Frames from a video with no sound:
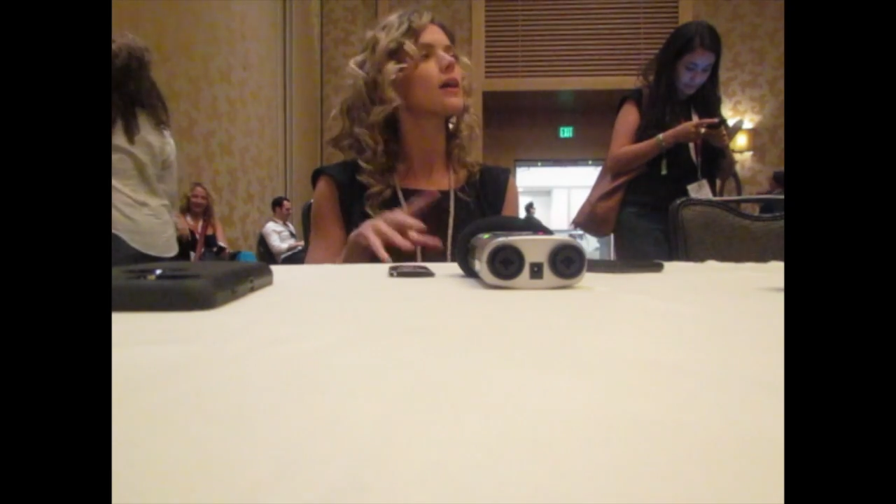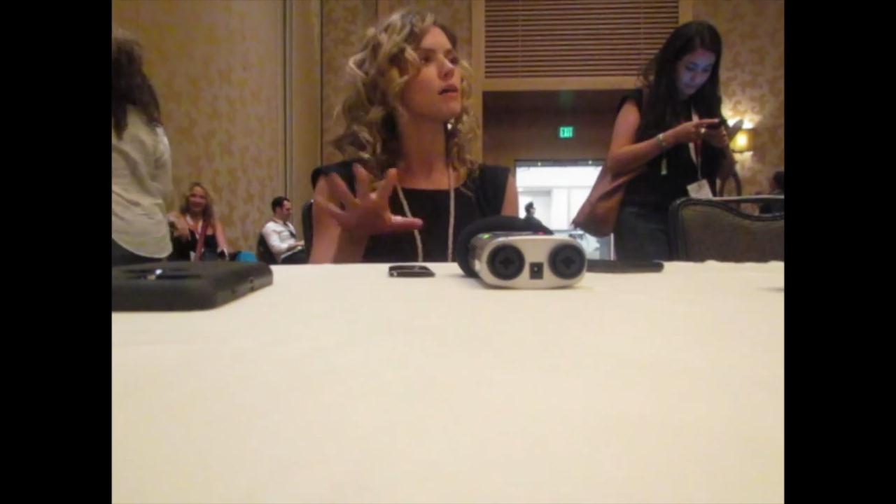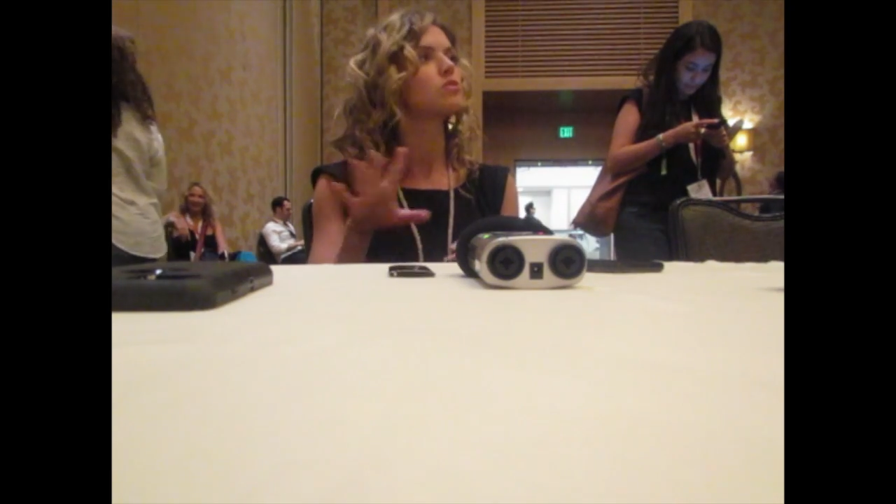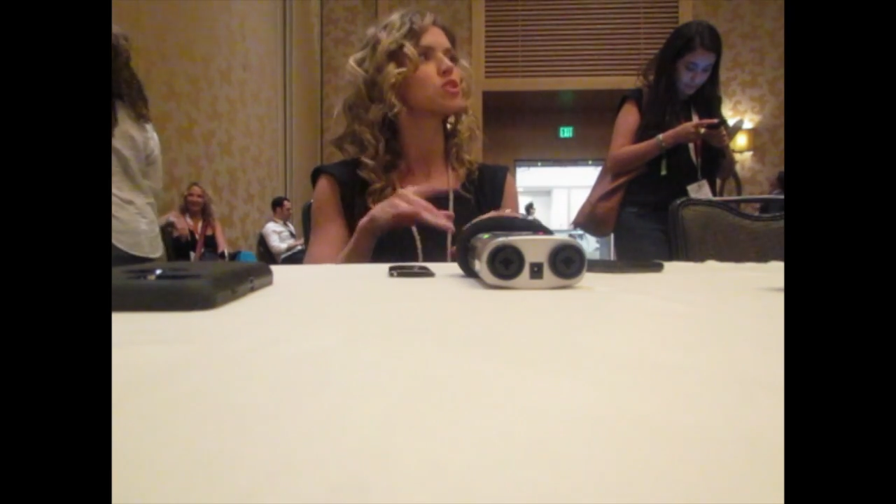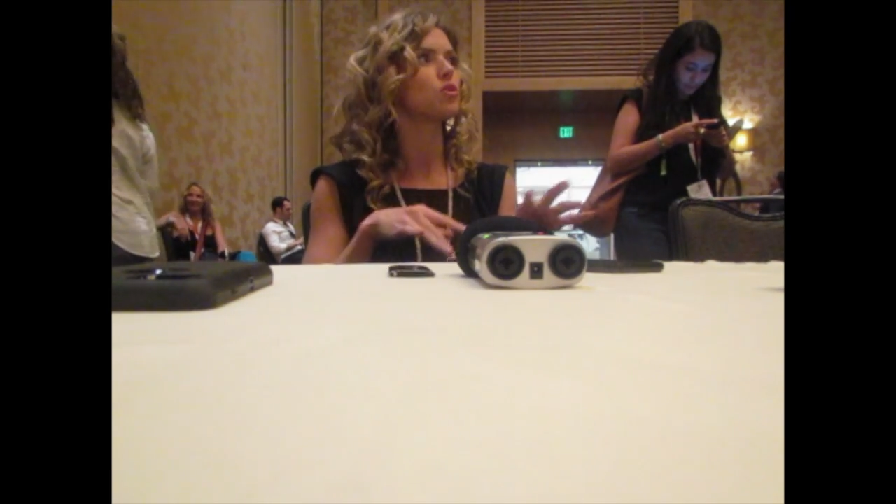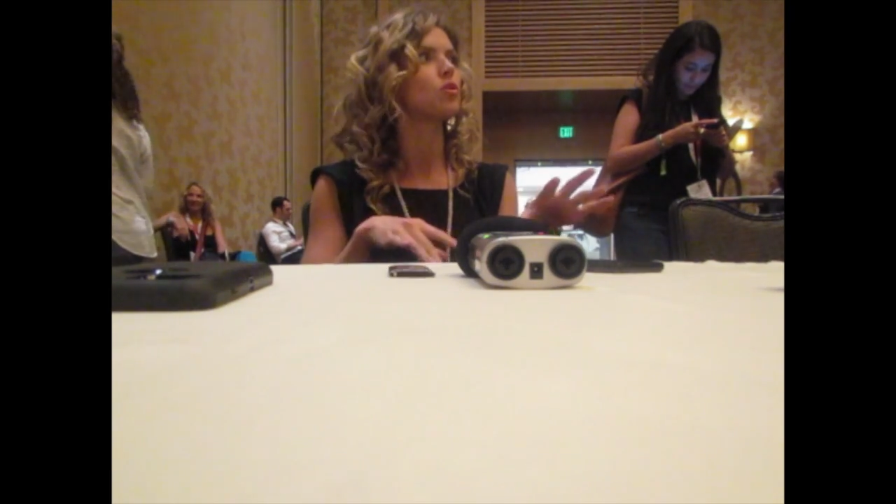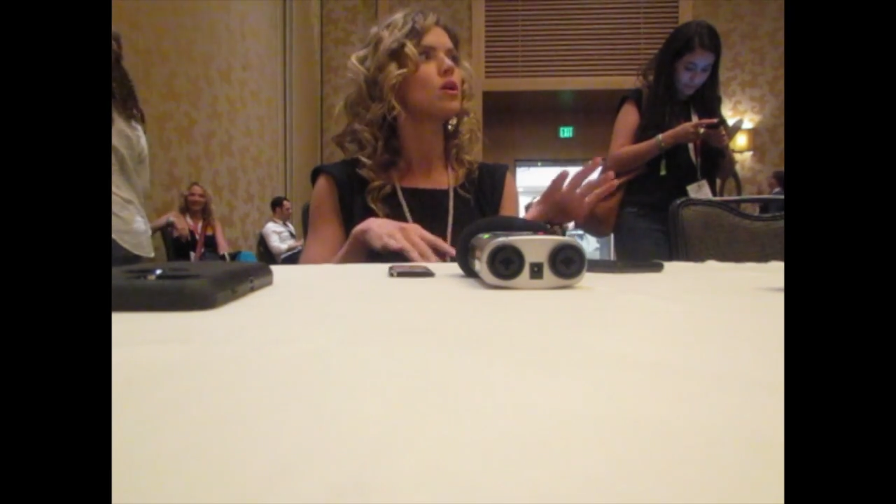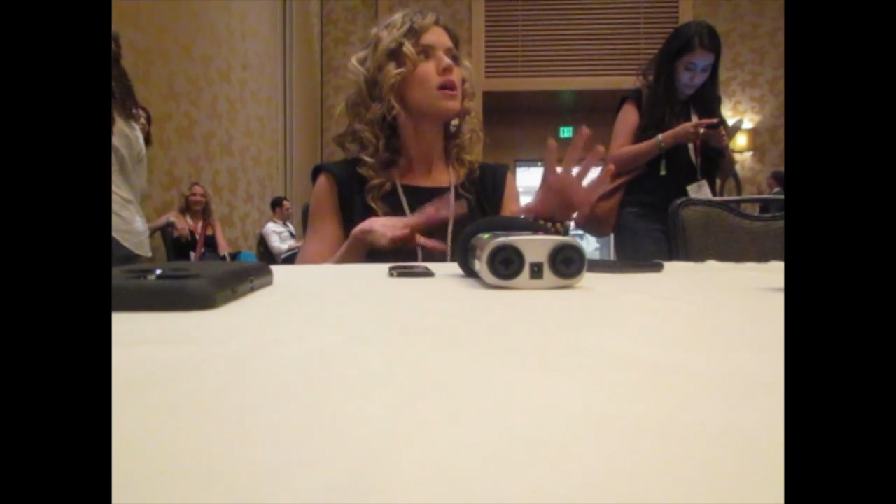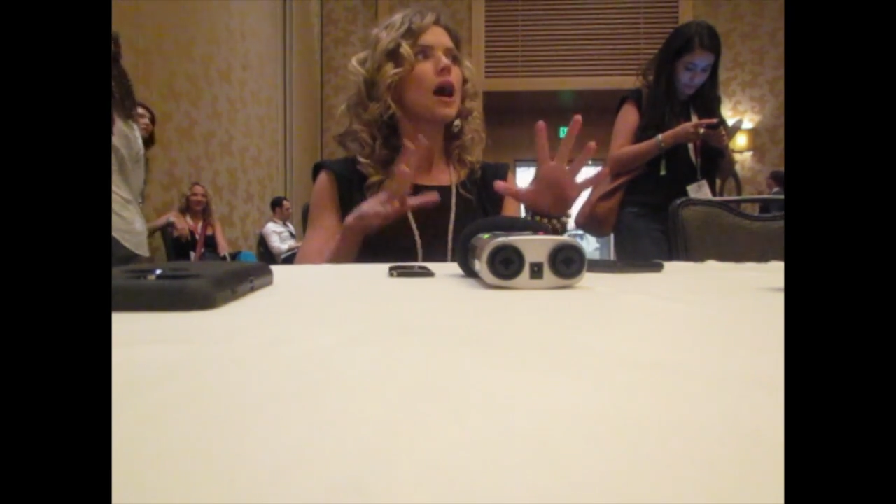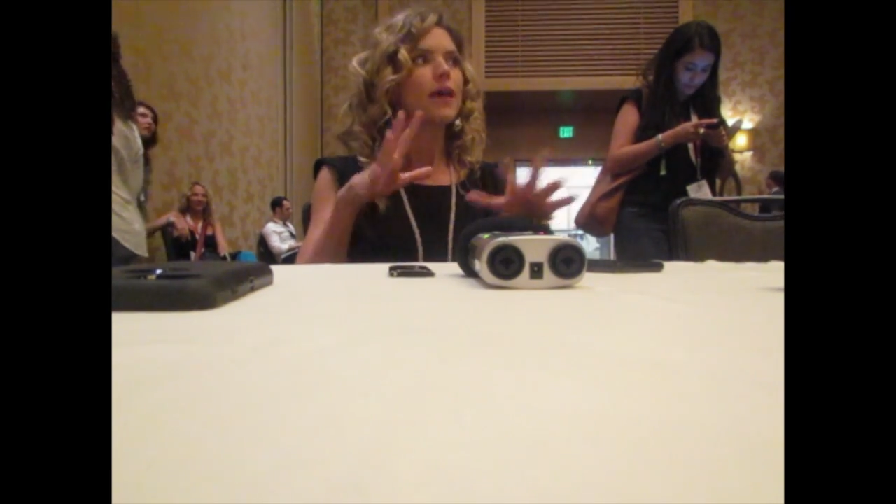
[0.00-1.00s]
I'm sure,
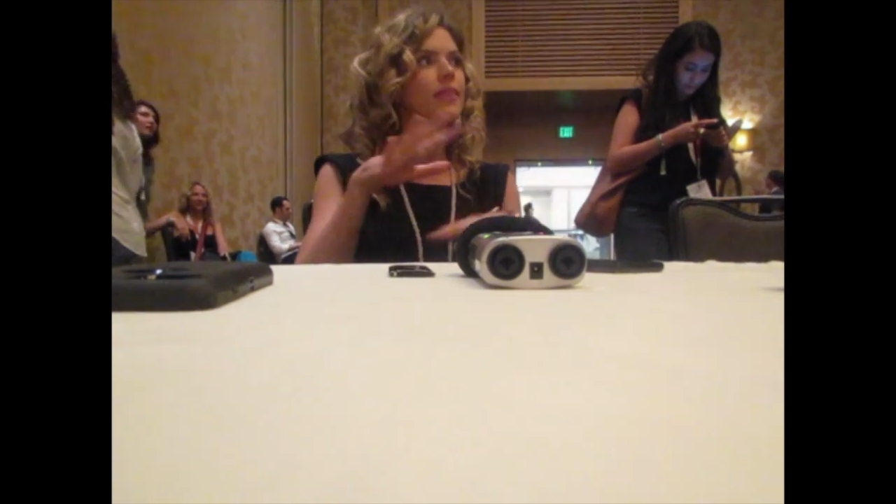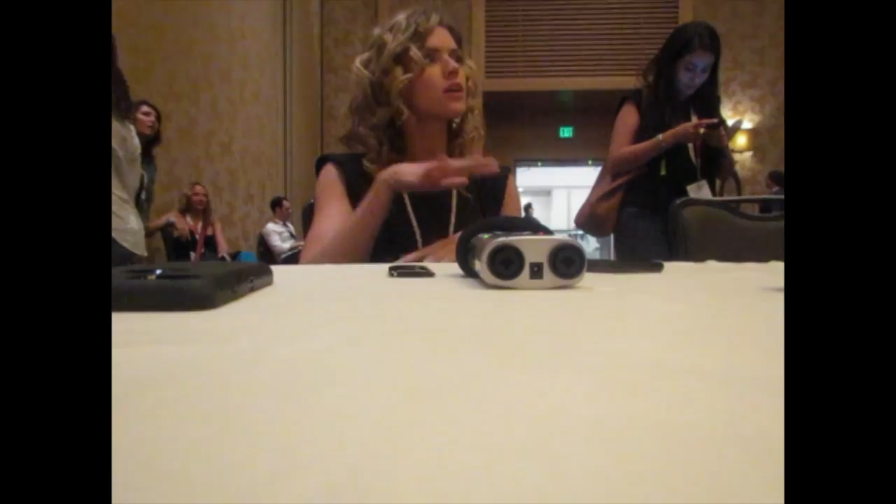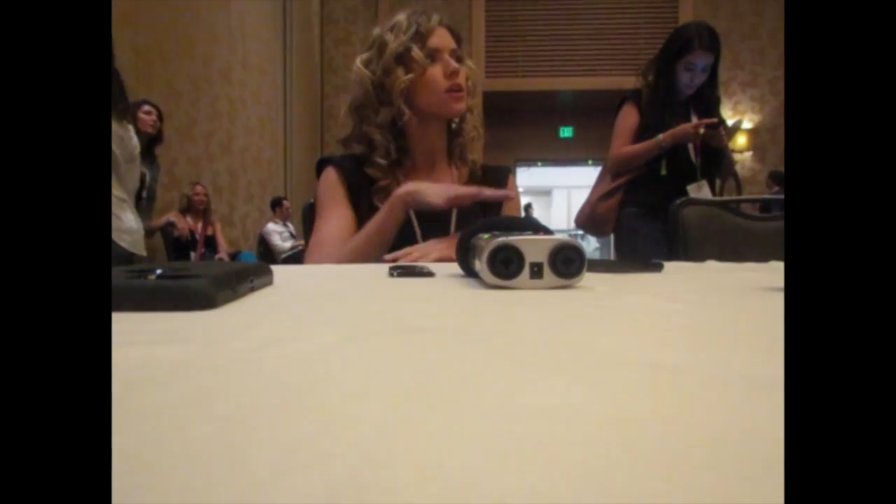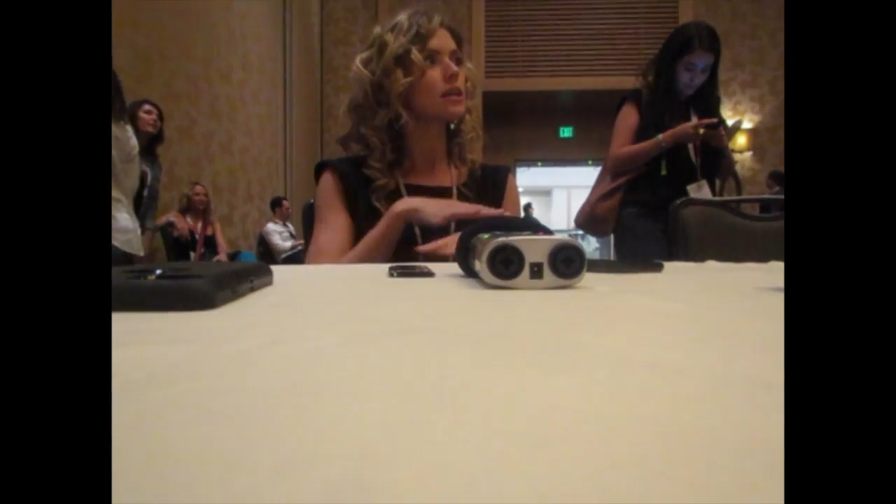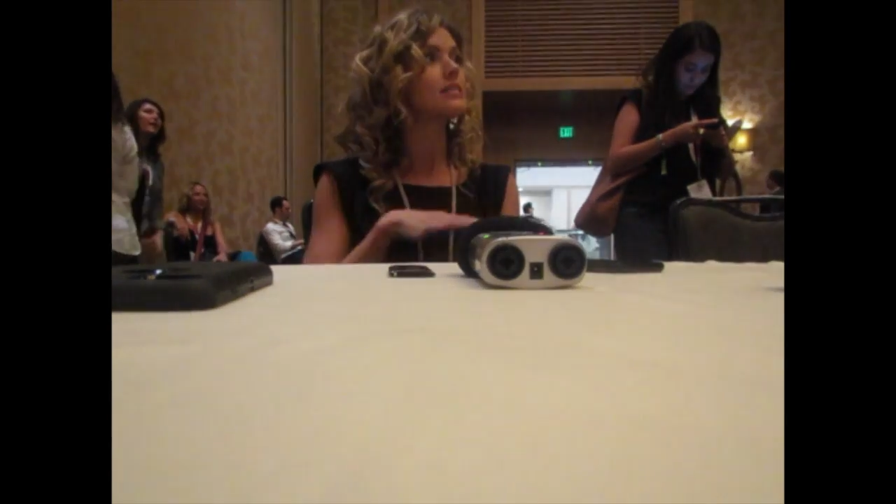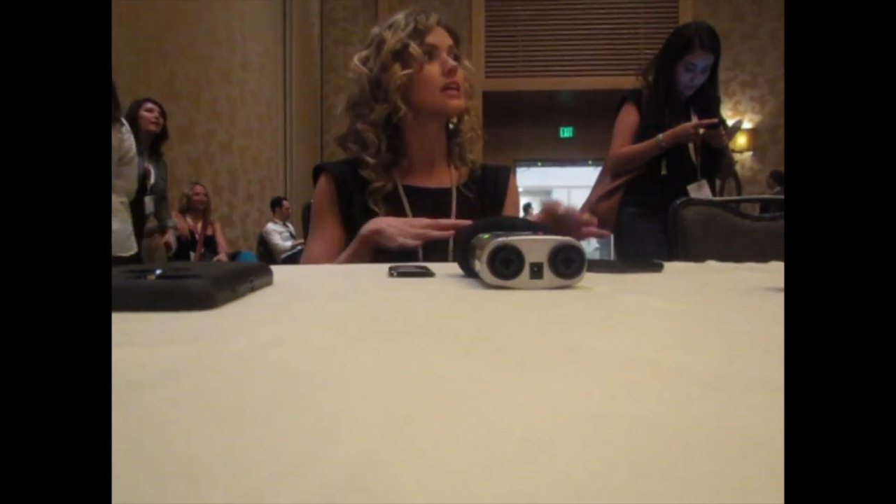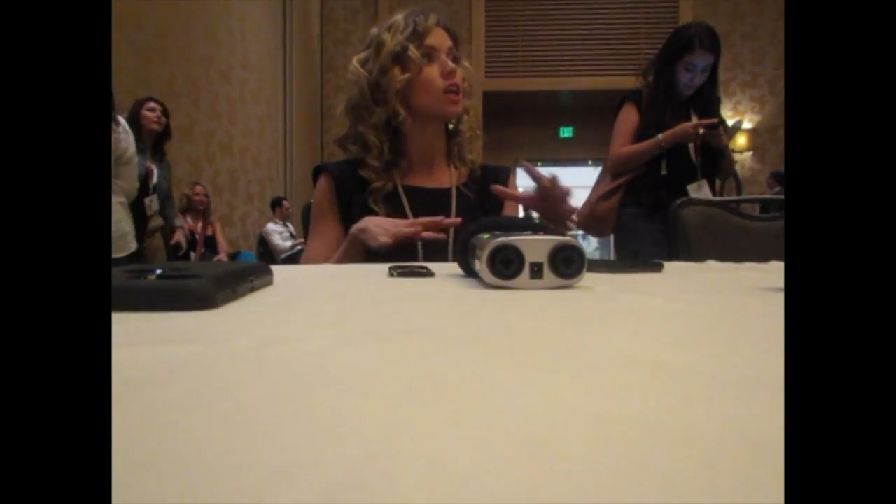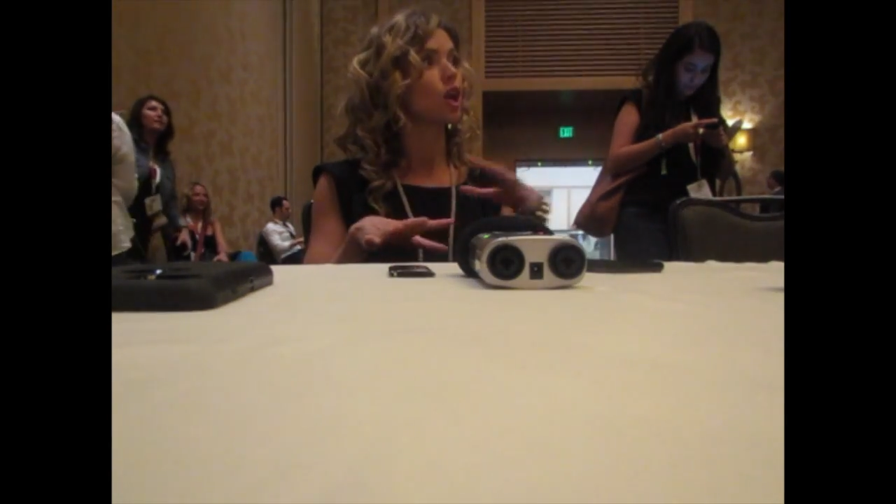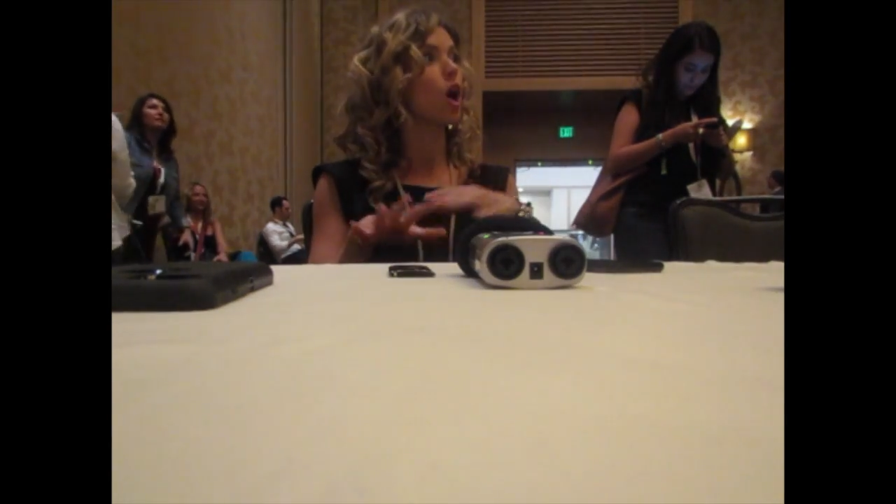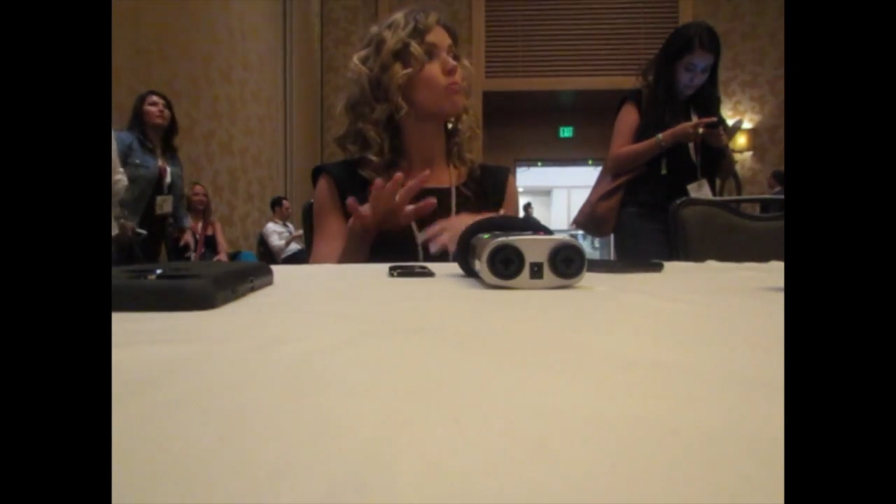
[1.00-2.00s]
I think you're going to see
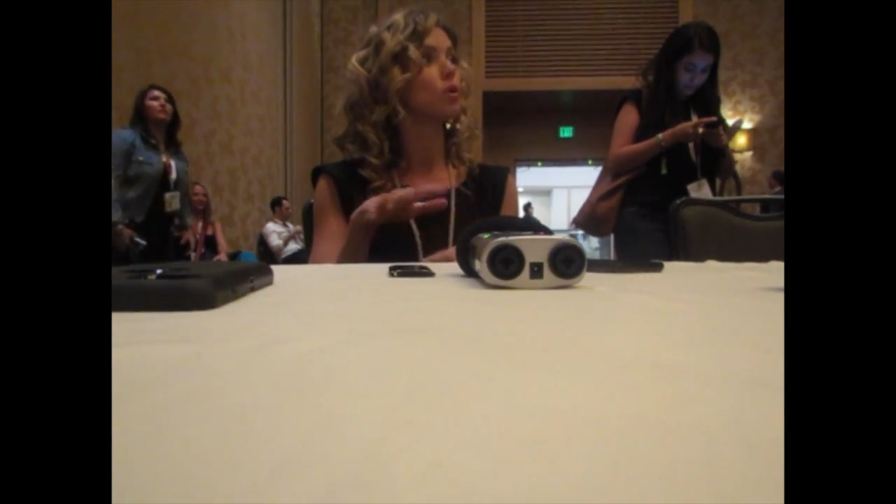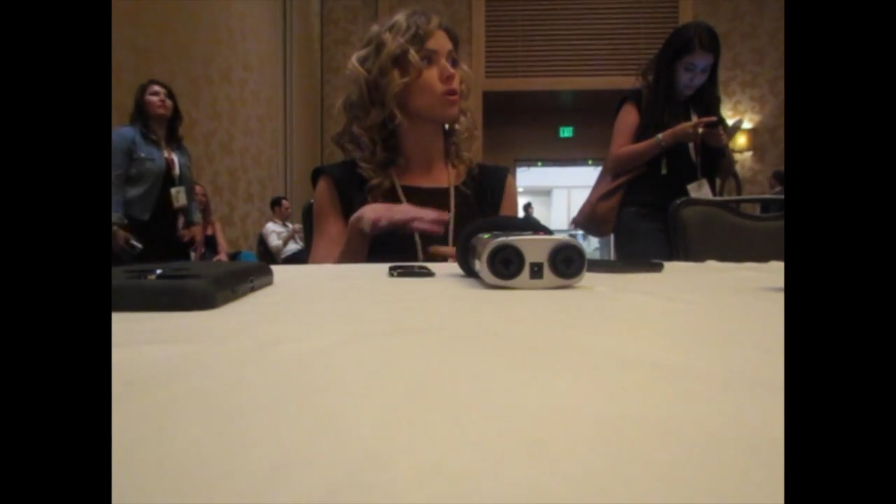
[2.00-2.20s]
a lot more